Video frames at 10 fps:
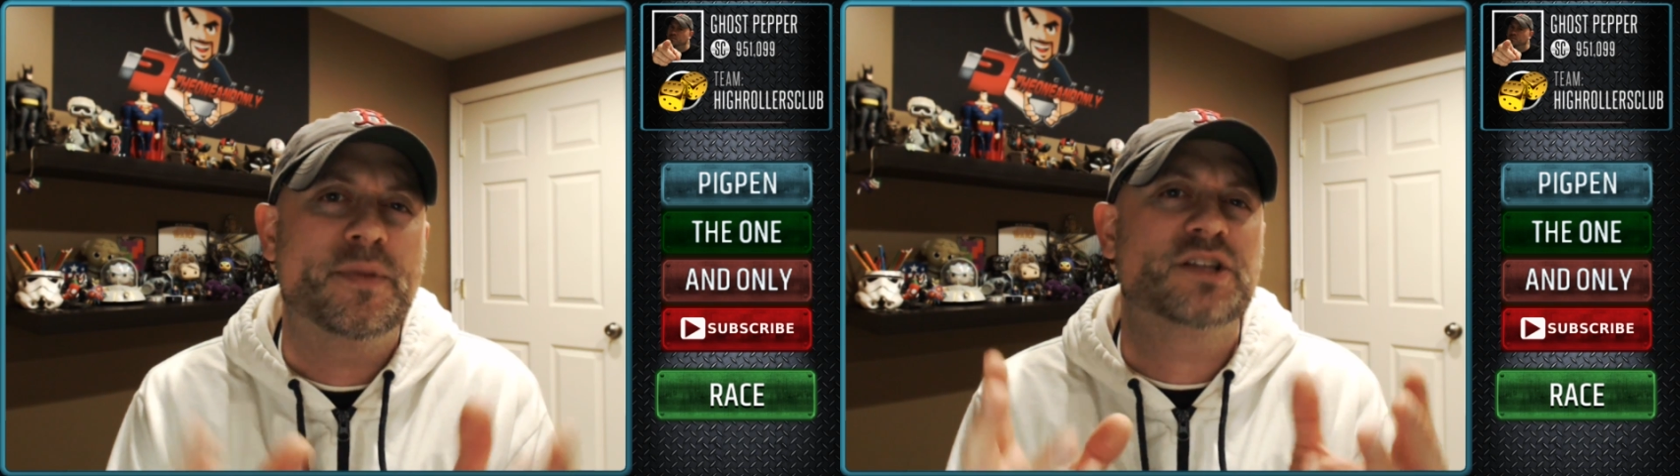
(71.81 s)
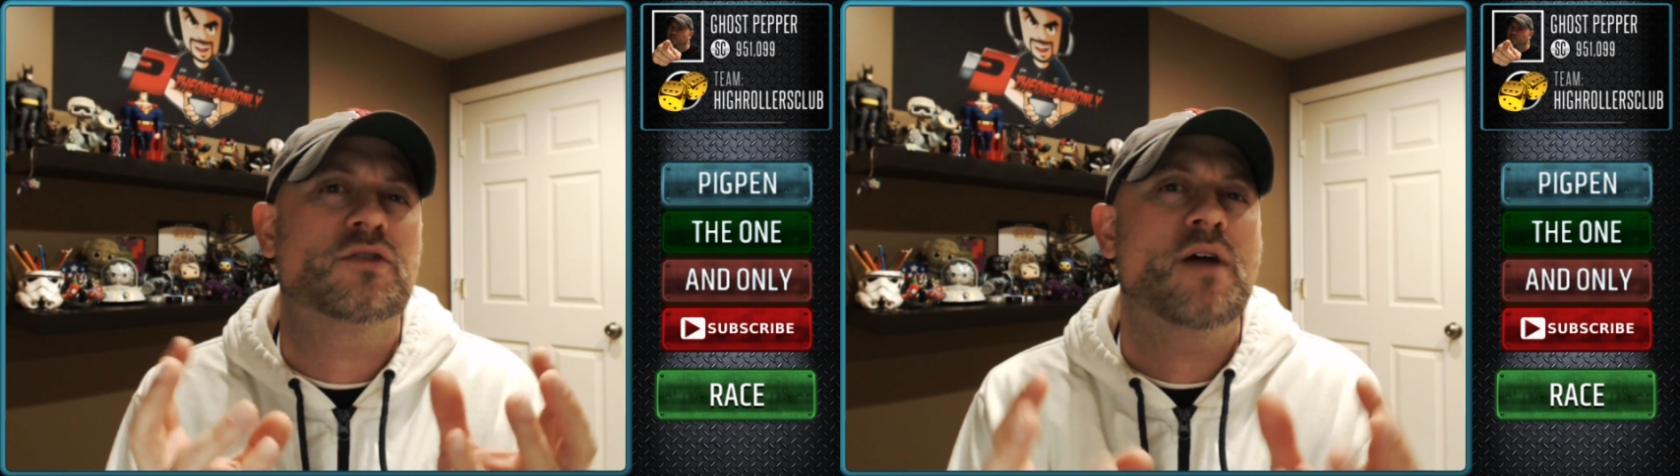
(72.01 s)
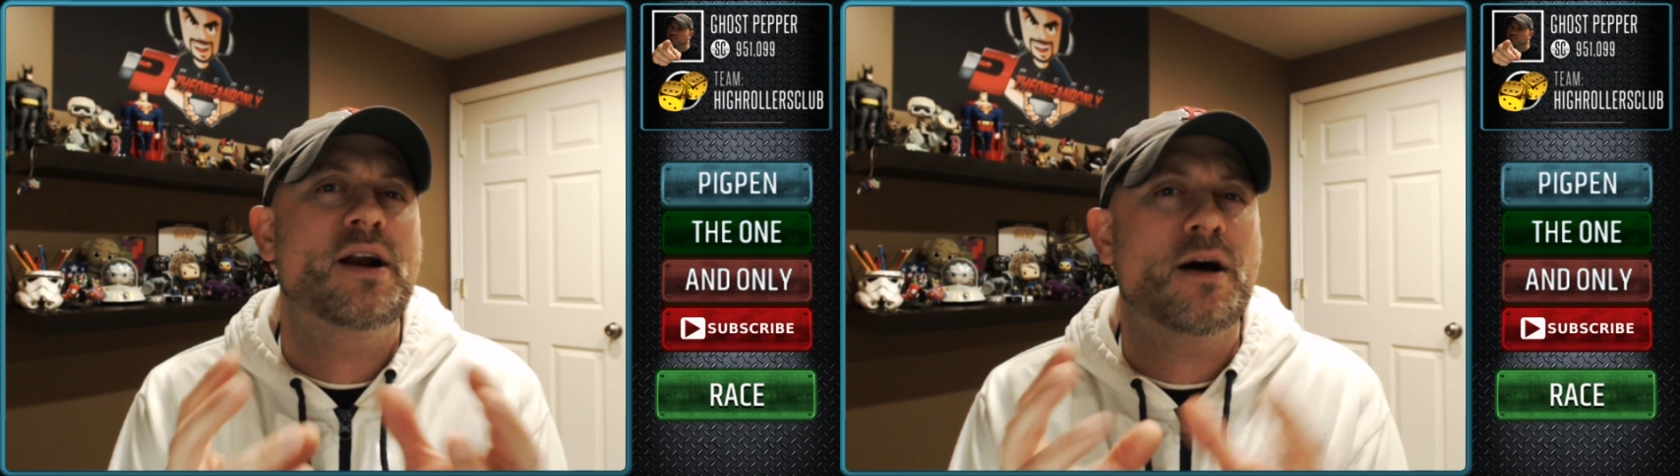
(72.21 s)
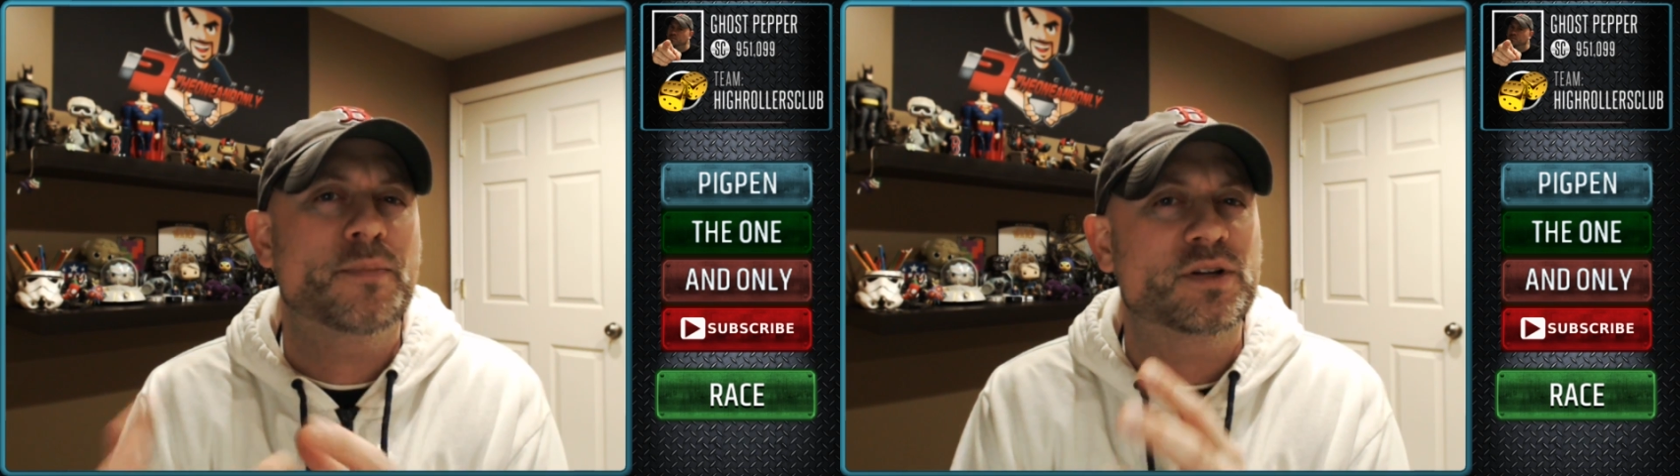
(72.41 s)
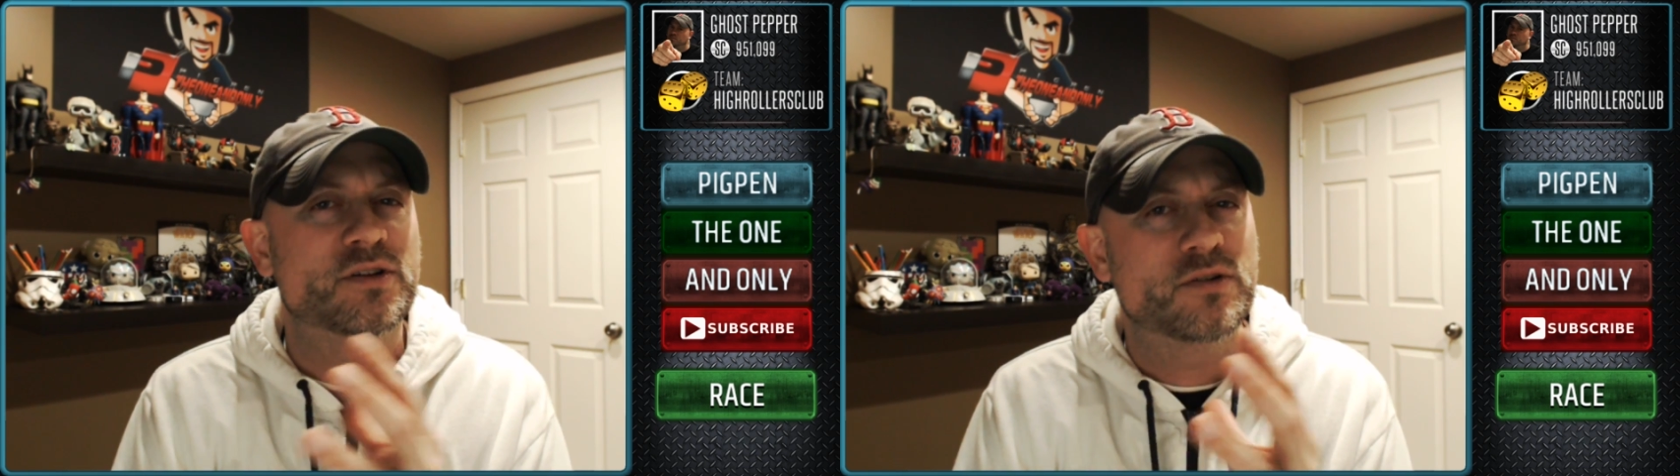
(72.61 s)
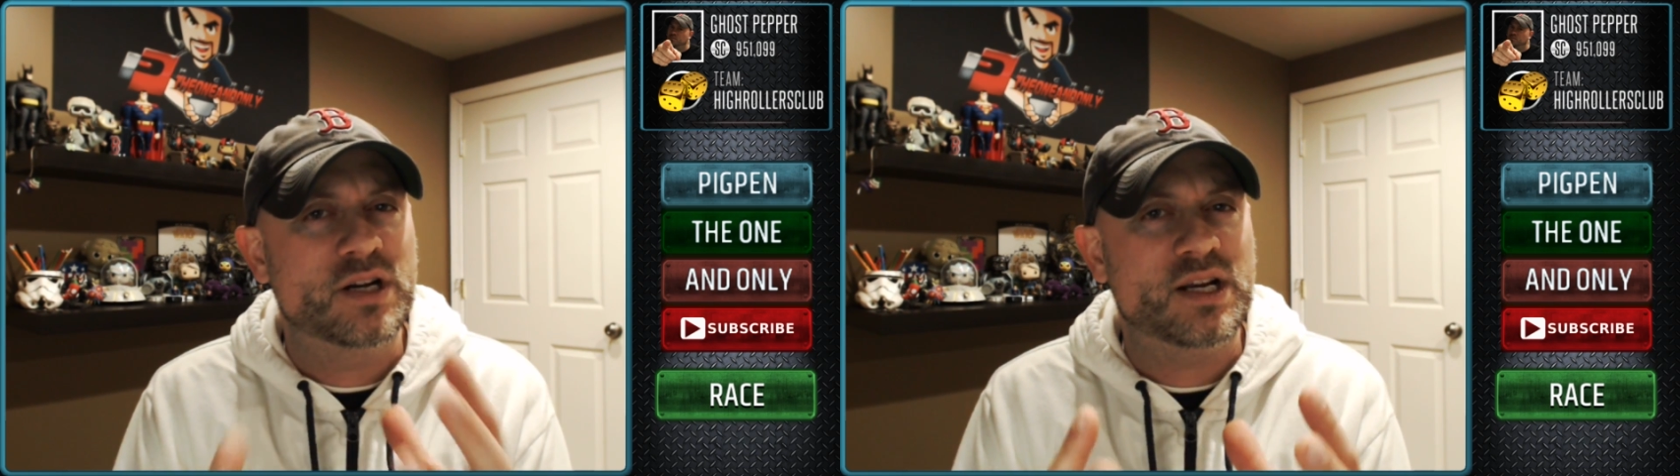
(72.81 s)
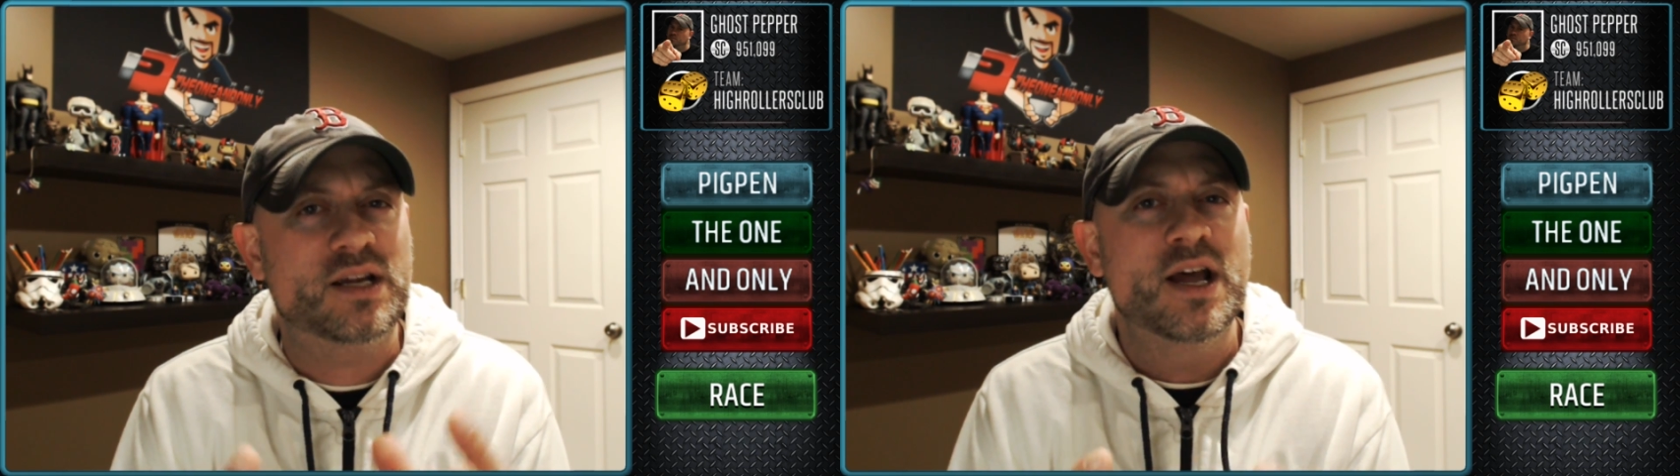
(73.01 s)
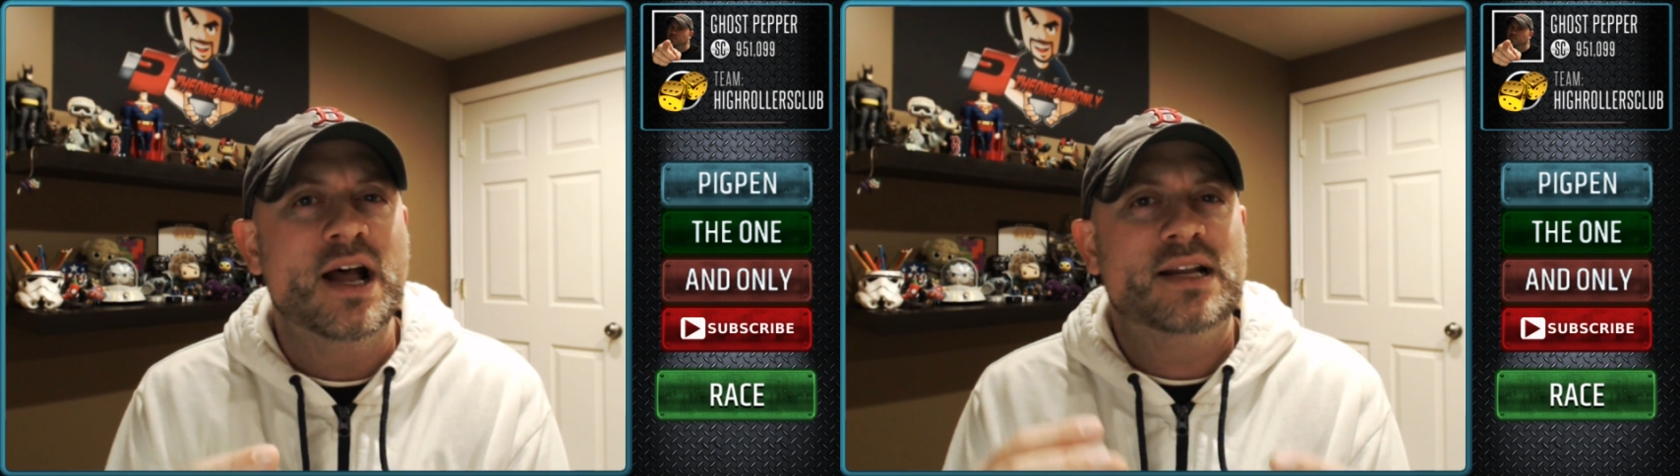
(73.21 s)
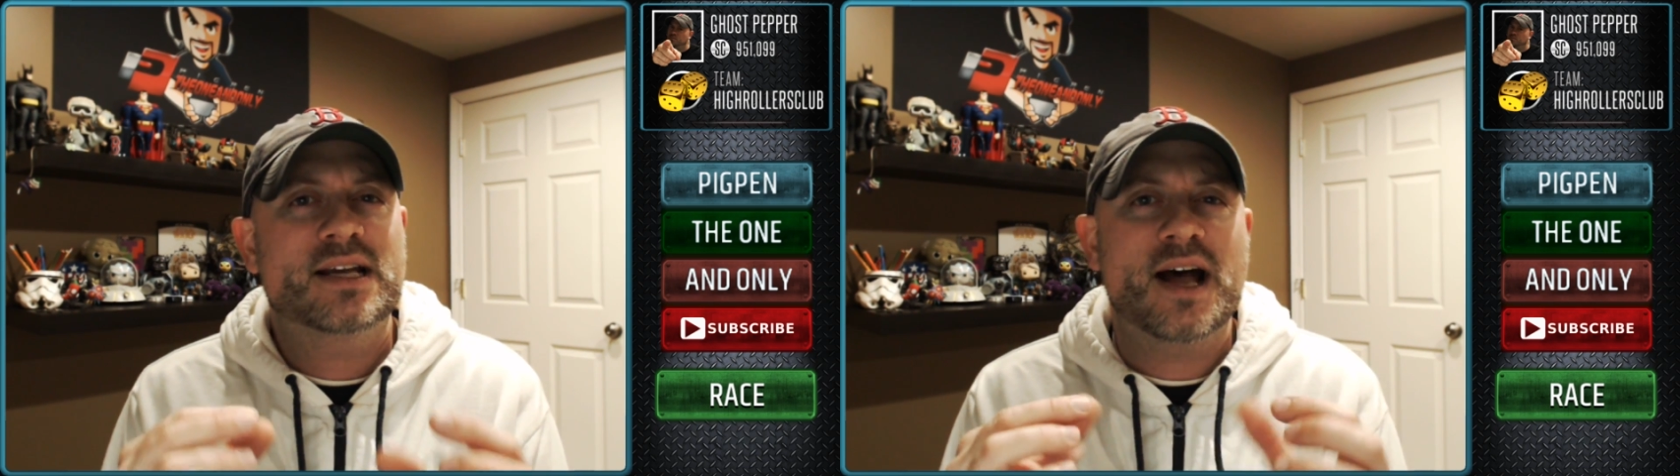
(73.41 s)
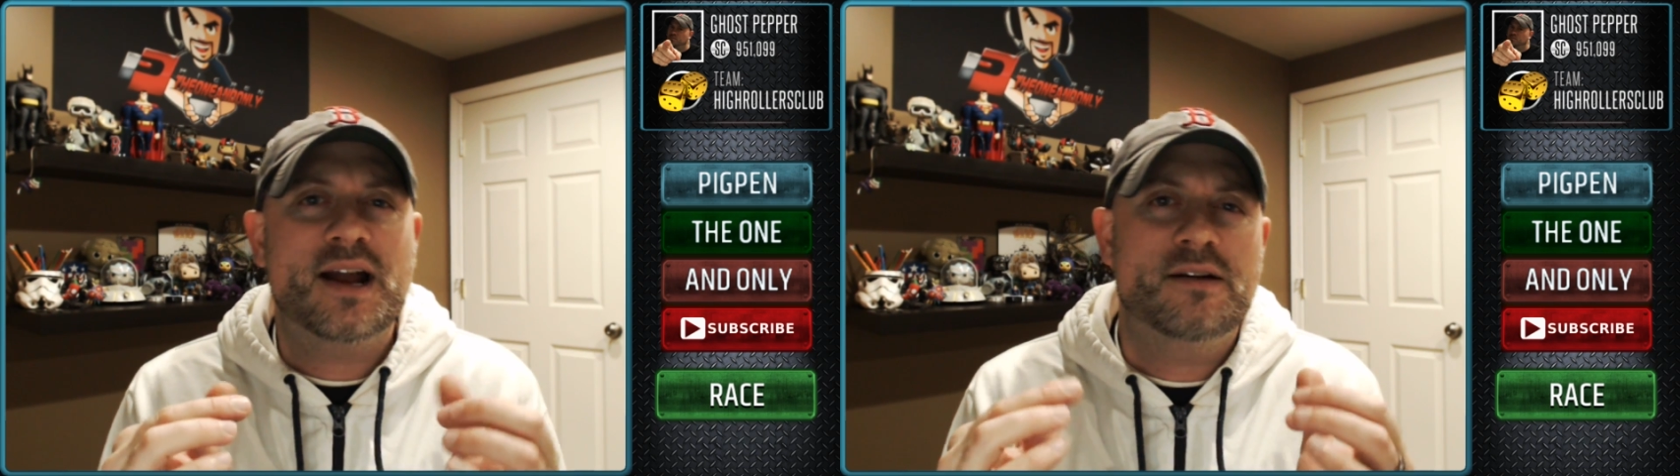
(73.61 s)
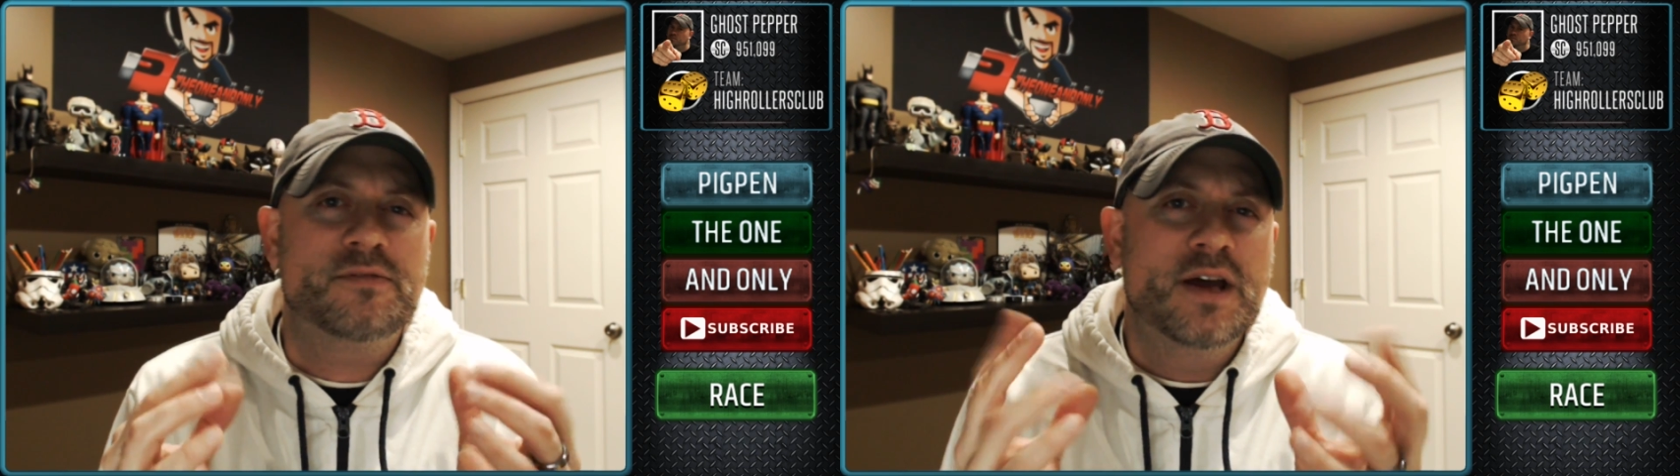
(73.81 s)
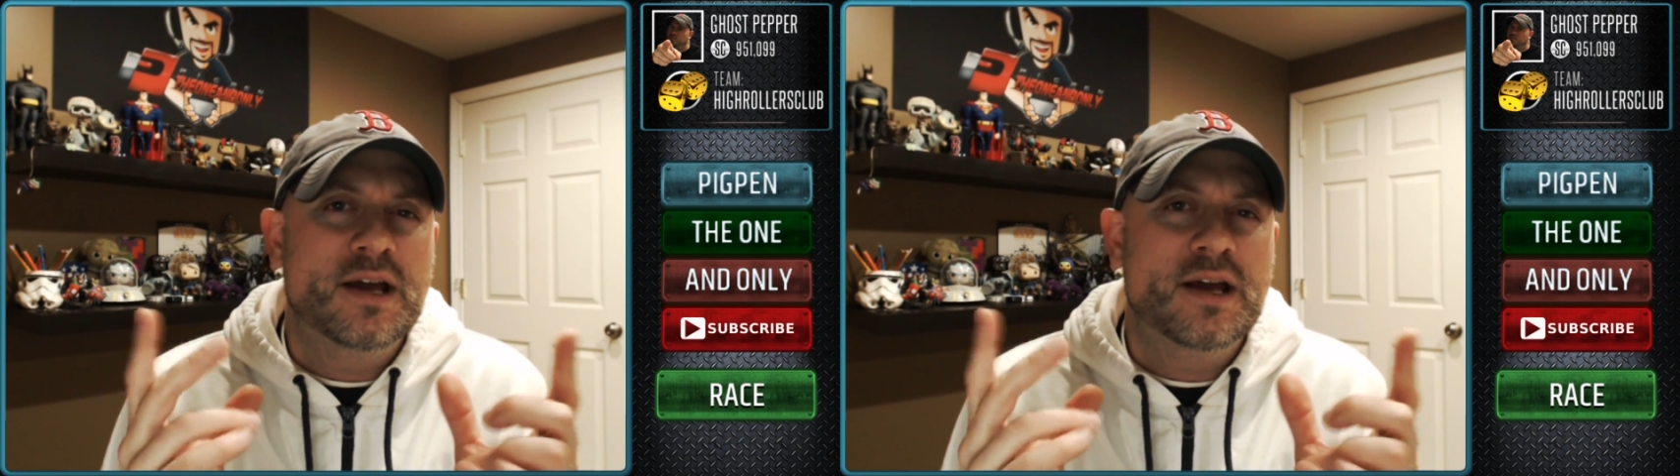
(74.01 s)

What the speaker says: but it's a great opportunity to kind of